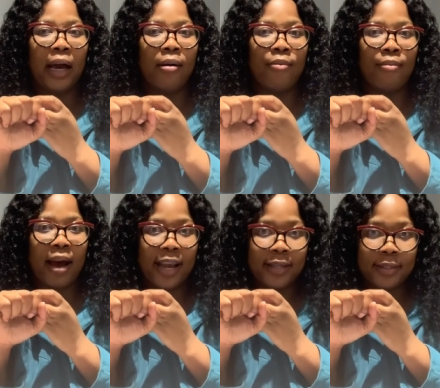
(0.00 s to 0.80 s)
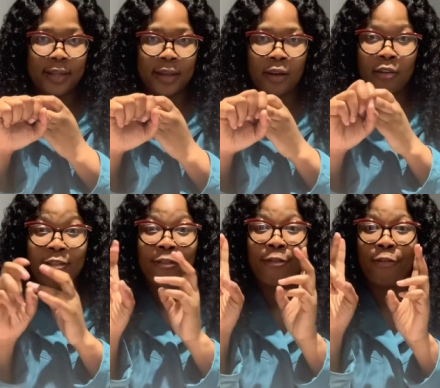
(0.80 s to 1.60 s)
a writing
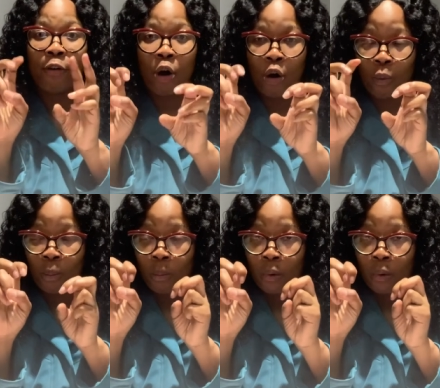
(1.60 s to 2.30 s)
form